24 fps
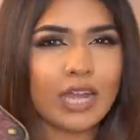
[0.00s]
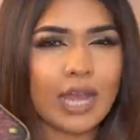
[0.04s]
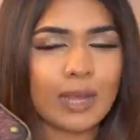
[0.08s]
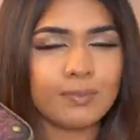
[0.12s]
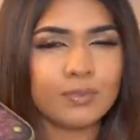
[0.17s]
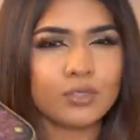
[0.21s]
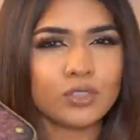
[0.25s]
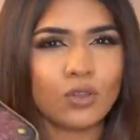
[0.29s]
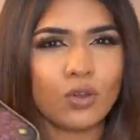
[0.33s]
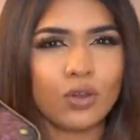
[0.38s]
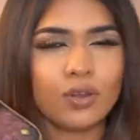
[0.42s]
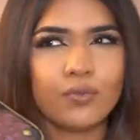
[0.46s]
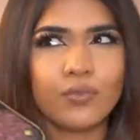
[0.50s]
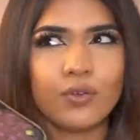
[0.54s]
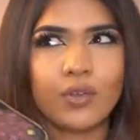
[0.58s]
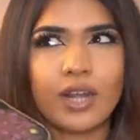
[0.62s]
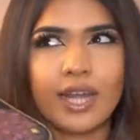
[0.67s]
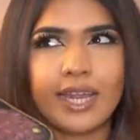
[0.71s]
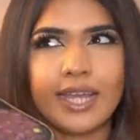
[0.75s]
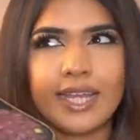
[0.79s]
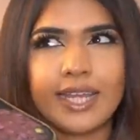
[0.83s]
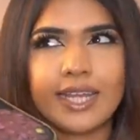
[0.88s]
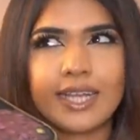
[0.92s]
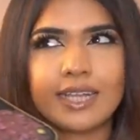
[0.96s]
Amazon for
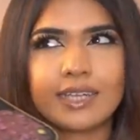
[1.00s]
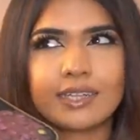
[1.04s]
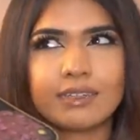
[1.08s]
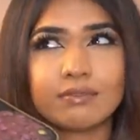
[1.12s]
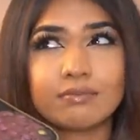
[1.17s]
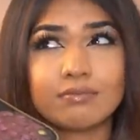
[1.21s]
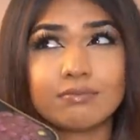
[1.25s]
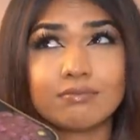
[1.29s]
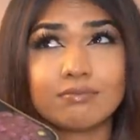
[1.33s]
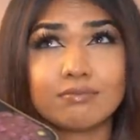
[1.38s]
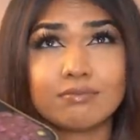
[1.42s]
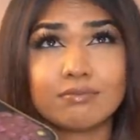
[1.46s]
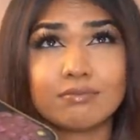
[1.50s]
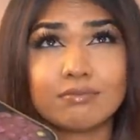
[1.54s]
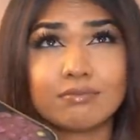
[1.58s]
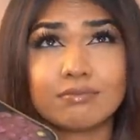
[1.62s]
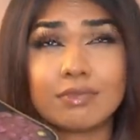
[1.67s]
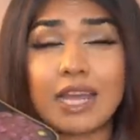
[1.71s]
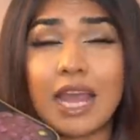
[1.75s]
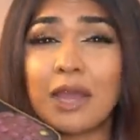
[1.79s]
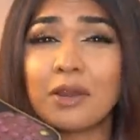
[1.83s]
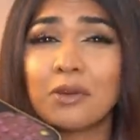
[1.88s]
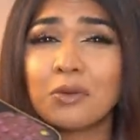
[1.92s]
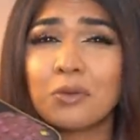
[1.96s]
like,
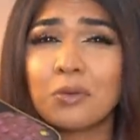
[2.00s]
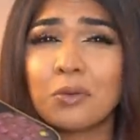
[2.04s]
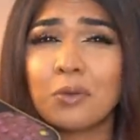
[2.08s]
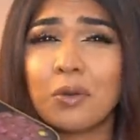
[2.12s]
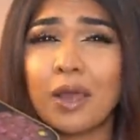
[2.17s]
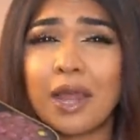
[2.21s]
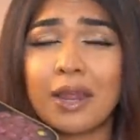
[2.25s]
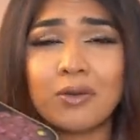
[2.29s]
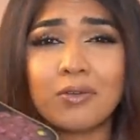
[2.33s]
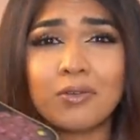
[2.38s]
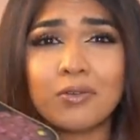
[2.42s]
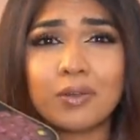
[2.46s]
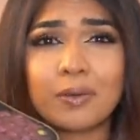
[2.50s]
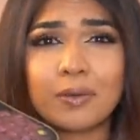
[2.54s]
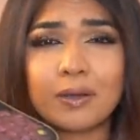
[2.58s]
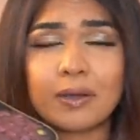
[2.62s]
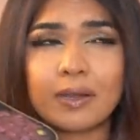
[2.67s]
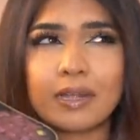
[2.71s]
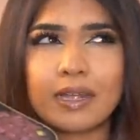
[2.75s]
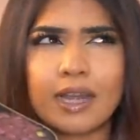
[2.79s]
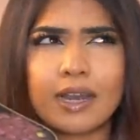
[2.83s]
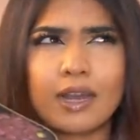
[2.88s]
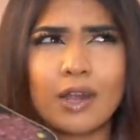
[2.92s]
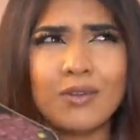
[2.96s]
I don't know,
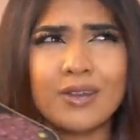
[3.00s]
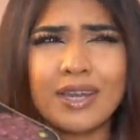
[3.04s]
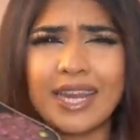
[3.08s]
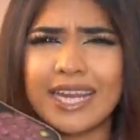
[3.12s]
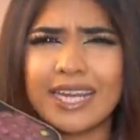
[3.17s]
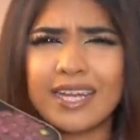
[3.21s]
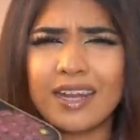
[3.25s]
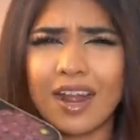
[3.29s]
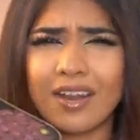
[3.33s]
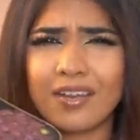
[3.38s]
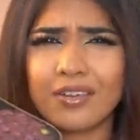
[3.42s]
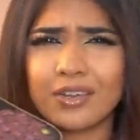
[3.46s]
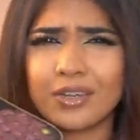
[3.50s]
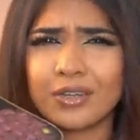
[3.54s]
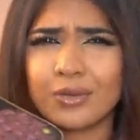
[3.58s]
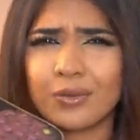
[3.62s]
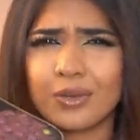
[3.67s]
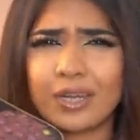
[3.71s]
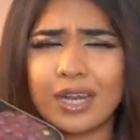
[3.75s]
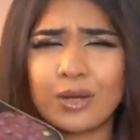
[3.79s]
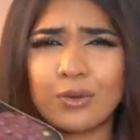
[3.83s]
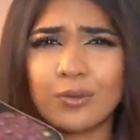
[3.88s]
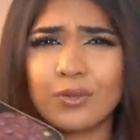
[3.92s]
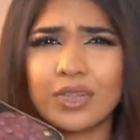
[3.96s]
around 800
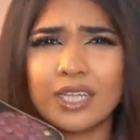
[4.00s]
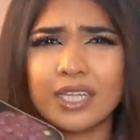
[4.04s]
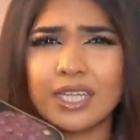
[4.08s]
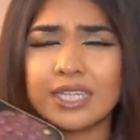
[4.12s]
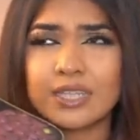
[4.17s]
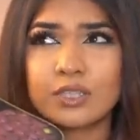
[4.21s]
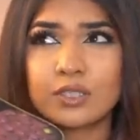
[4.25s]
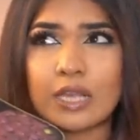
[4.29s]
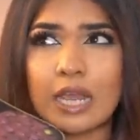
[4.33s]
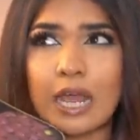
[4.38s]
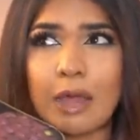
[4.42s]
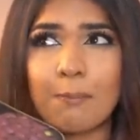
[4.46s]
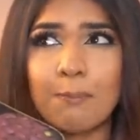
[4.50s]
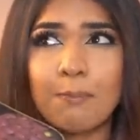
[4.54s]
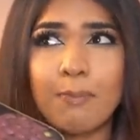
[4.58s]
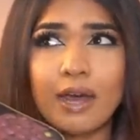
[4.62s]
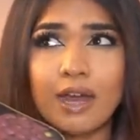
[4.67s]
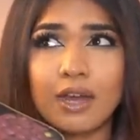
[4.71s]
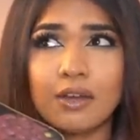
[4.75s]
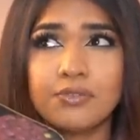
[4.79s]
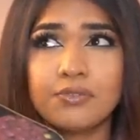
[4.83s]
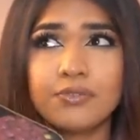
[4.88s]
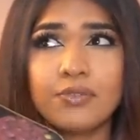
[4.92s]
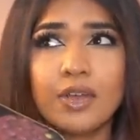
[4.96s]
only. I don't think it's
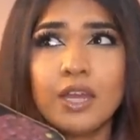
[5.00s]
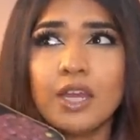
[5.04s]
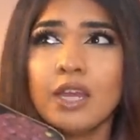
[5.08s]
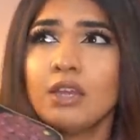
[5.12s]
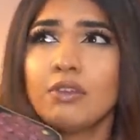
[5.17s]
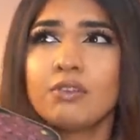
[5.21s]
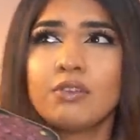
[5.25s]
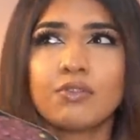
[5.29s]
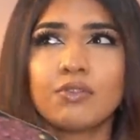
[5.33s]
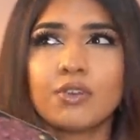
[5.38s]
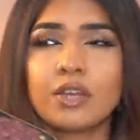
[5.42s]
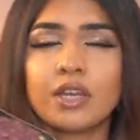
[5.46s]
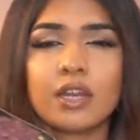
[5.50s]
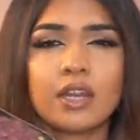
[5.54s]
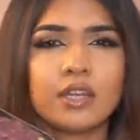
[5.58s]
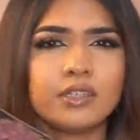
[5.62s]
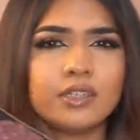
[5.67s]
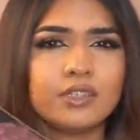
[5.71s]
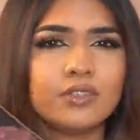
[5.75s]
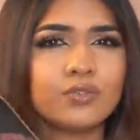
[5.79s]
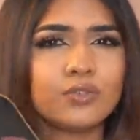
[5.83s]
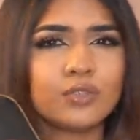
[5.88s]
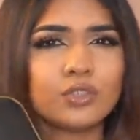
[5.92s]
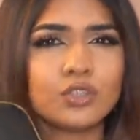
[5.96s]
above
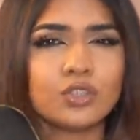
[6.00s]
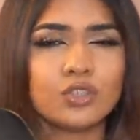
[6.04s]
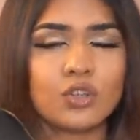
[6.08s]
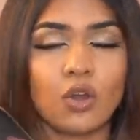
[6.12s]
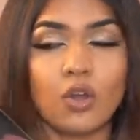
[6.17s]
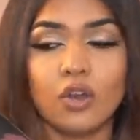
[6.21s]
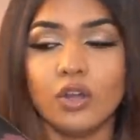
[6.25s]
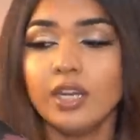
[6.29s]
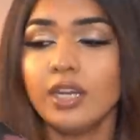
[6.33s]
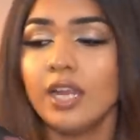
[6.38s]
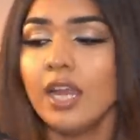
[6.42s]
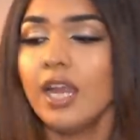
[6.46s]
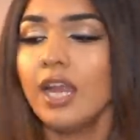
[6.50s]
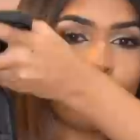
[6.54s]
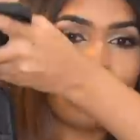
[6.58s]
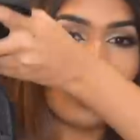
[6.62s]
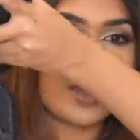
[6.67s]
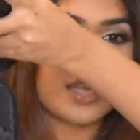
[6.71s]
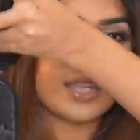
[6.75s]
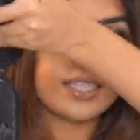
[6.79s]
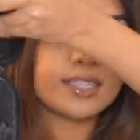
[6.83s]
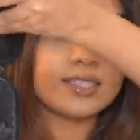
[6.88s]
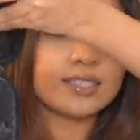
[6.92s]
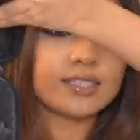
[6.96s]
1500 for sure.
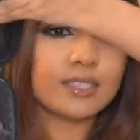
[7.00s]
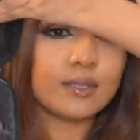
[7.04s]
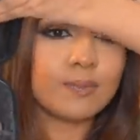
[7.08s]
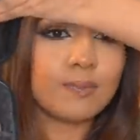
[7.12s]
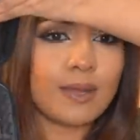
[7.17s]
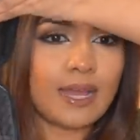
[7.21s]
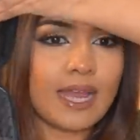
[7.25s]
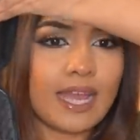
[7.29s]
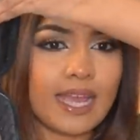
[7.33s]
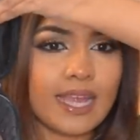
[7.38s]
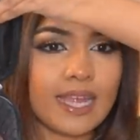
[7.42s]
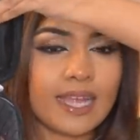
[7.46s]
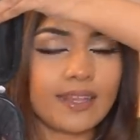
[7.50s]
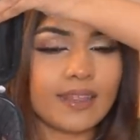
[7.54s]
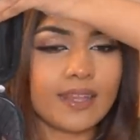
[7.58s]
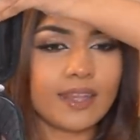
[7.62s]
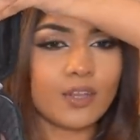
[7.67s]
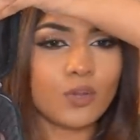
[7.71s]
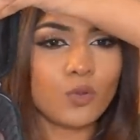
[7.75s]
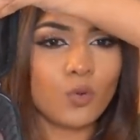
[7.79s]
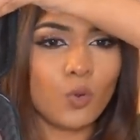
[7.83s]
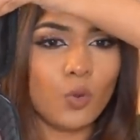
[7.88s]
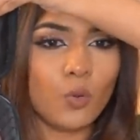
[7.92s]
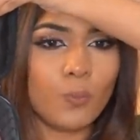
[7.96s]
Okay, this is the bag, and
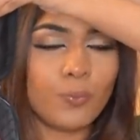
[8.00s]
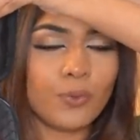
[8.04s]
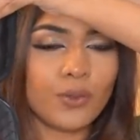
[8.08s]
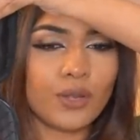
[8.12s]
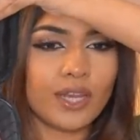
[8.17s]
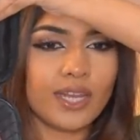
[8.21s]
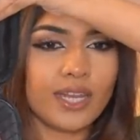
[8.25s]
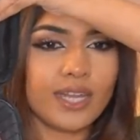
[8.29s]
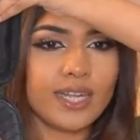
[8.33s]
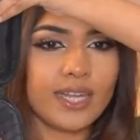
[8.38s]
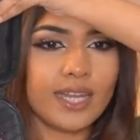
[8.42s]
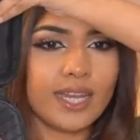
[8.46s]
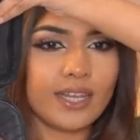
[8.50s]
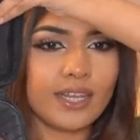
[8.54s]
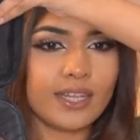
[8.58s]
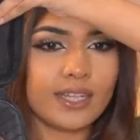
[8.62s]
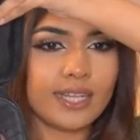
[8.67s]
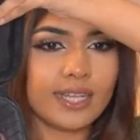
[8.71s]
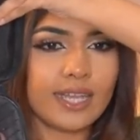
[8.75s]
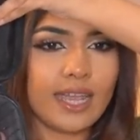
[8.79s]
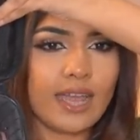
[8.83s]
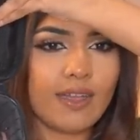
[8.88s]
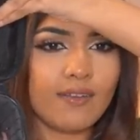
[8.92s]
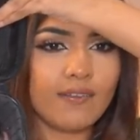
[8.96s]
then you open it
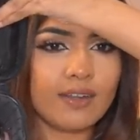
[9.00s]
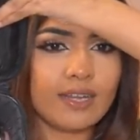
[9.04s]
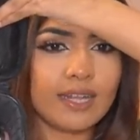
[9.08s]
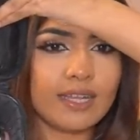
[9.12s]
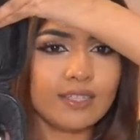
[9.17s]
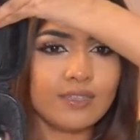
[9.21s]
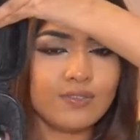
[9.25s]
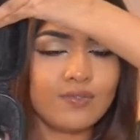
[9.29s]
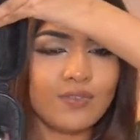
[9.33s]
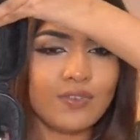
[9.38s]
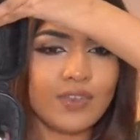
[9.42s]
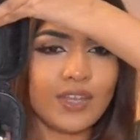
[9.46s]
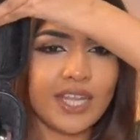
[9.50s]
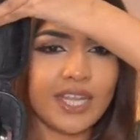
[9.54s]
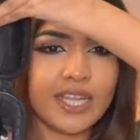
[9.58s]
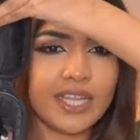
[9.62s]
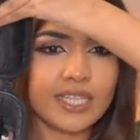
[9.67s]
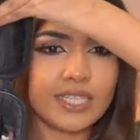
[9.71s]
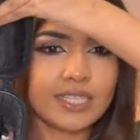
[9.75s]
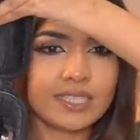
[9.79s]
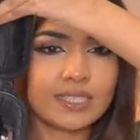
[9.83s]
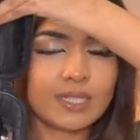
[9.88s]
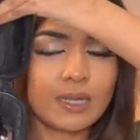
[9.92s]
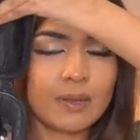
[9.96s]
and it has
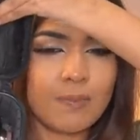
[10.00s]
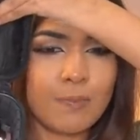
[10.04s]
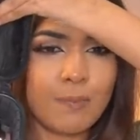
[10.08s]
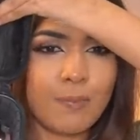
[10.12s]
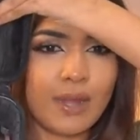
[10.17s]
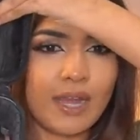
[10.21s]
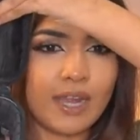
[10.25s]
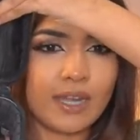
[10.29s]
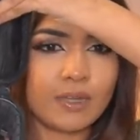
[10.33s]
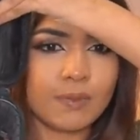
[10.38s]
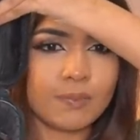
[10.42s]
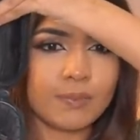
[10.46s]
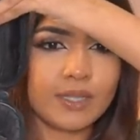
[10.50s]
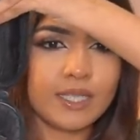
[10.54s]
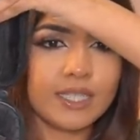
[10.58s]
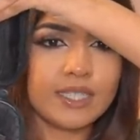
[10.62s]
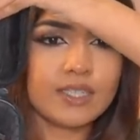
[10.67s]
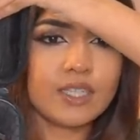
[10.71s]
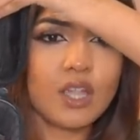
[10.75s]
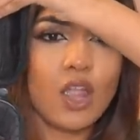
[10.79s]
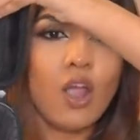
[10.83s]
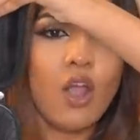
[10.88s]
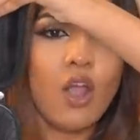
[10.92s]
various compartments.